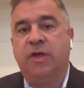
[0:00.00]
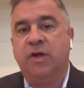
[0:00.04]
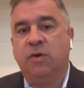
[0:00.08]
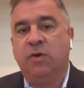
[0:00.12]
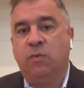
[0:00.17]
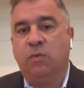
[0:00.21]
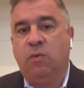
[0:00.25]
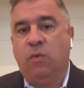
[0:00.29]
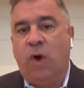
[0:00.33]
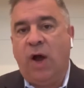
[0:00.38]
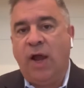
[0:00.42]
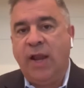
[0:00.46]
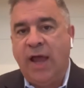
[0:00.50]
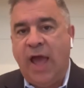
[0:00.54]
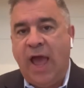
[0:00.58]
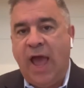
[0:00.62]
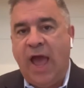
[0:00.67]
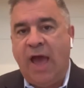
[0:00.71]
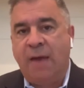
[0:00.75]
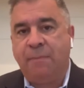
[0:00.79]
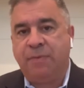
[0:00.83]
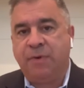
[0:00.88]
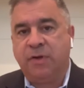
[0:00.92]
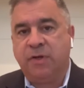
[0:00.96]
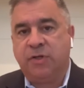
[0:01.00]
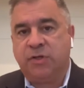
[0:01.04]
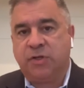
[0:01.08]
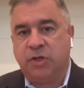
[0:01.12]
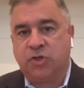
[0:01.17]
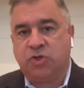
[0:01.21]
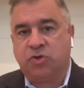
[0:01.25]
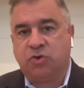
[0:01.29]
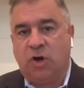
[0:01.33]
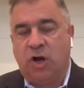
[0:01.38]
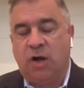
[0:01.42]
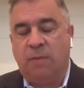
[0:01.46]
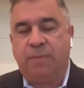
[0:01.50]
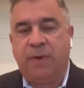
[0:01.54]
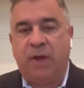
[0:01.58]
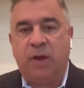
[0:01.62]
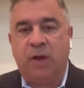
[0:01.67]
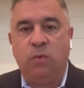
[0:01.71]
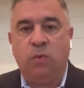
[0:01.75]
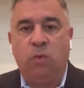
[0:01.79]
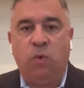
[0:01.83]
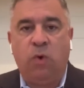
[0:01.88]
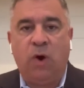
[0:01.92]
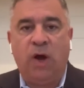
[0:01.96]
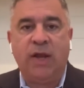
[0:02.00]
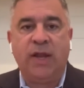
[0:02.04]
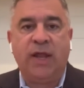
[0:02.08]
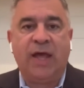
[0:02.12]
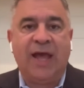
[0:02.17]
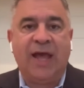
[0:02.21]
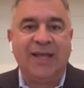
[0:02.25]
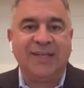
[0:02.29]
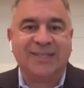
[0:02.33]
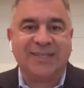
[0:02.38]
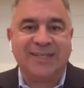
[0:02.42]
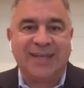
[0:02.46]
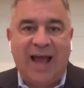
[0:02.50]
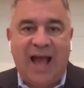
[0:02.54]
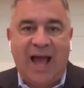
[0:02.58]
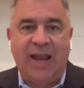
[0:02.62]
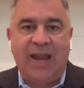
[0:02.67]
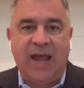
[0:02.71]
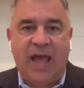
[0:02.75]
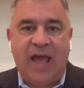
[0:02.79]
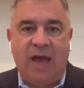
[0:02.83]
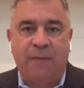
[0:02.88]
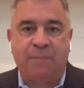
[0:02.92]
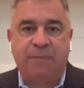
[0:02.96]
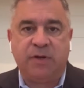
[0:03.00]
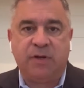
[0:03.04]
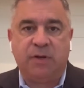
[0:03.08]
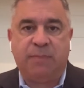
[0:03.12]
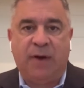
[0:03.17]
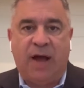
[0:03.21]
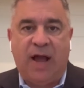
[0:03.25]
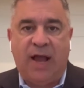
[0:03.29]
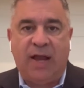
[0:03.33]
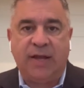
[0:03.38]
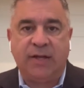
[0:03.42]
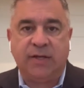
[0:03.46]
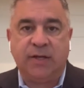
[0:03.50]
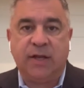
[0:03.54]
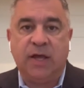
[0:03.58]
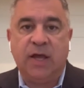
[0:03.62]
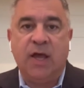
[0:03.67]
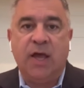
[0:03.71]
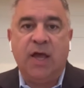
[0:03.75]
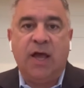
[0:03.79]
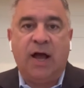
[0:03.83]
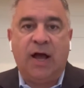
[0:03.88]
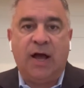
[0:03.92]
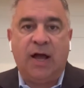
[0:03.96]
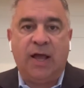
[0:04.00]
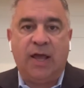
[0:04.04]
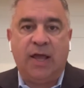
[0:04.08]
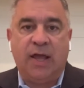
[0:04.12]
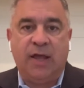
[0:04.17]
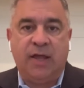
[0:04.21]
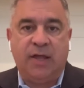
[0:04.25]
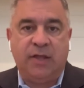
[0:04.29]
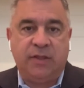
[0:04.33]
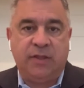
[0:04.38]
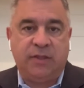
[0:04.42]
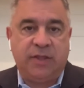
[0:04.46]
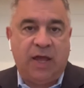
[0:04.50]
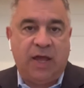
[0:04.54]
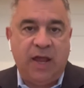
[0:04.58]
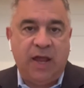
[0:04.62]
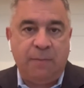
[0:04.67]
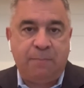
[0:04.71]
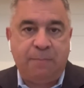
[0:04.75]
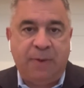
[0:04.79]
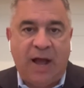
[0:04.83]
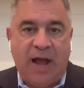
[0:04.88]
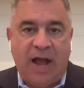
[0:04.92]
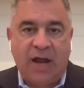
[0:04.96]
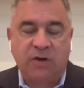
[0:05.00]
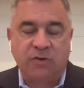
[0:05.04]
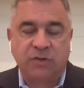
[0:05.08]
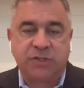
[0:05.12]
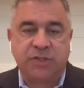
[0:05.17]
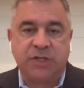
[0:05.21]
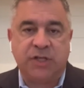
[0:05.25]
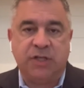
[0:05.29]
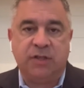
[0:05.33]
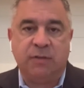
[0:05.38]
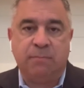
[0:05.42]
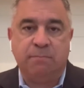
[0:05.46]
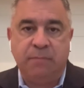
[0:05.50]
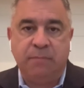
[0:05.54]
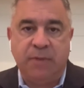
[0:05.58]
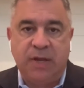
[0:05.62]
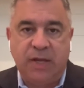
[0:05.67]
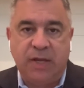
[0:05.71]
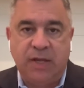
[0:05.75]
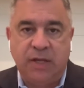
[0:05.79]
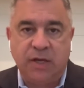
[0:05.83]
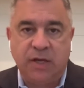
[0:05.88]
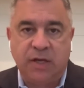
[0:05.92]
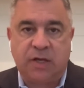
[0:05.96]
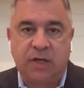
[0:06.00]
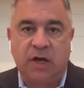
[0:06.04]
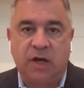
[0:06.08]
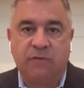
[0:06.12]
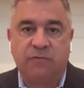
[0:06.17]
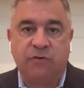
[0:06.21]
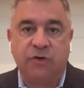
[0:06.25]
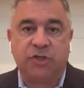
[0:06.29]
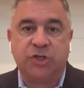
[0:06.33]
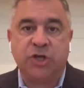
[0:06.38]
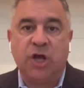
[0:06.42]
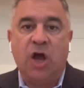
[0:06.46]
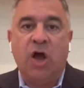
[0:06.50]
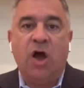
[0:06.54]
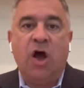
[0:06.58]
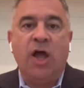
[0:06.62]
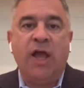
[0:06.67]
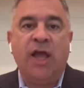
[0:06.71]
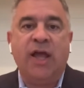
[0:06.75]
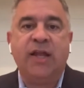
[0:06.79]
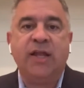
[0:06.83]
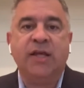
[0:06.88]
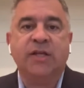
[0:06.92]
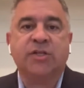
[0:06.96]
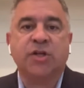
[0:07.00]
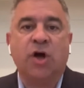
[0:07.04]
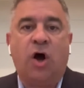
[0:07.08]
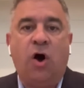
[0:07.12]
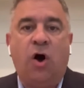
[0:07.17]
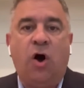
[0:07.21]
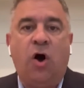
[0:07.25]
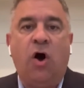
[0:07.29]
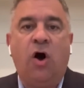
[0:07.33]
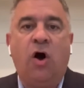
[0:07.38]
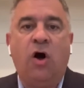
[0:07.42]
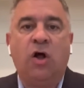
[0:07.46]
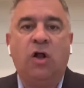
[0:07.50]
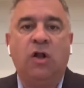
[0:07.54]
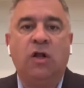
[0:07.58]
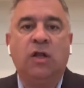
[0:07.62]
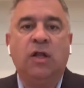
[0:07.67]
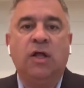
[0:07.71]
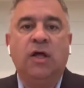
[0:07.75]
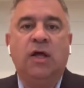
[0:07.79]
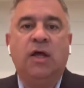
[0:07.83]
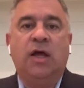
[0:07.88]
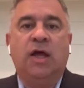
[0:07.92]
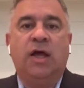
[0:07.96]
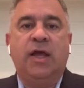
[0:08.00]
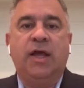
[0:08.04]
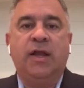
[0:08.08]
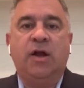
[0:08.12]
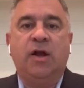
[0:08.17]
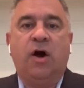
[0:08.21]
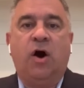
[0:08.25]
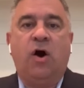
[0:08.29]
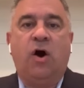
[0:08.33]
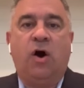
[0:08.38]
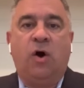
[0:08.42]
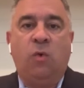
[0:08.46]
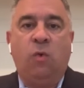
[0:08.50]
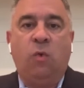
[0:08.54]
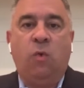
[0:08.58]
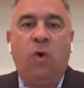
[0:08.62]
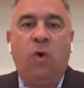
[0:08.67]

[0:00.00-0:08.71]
What happened to Trump and what has not happened to Biden, the hypocrisy, the media coverage, it is all in all